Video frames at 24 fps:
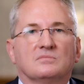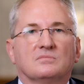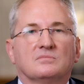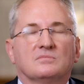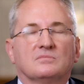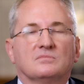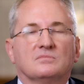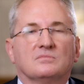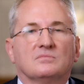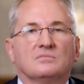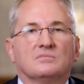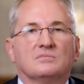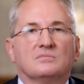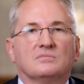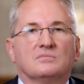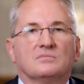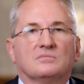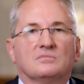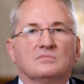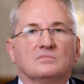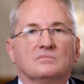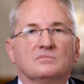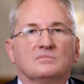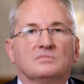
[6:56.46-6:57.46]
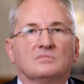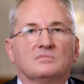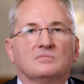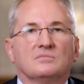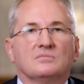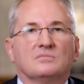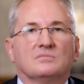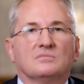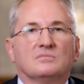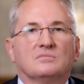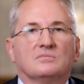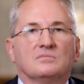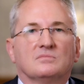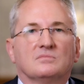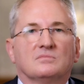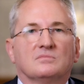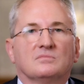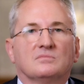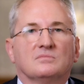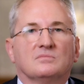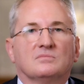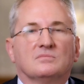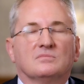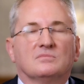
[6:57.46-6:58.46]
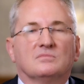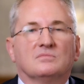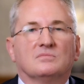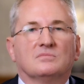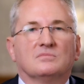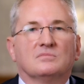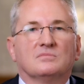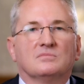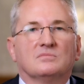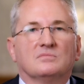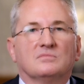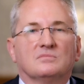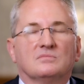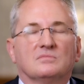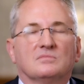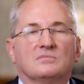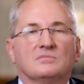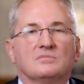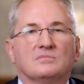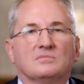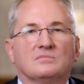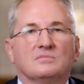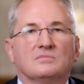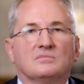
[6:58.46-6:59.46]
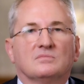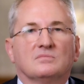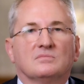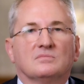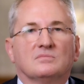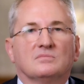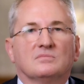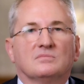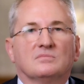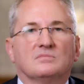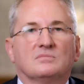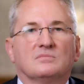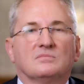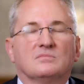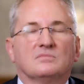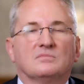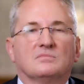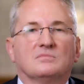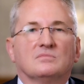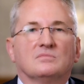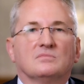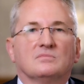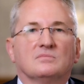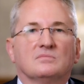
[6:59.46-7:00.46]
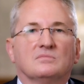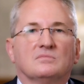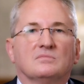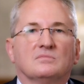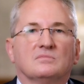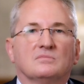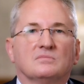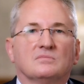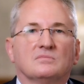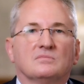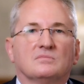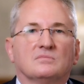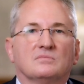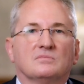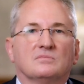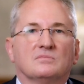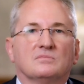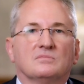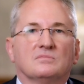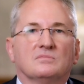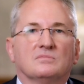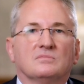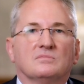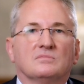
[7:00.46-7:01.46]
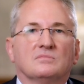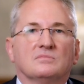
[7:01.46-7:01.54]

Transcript: The person shown says nothing.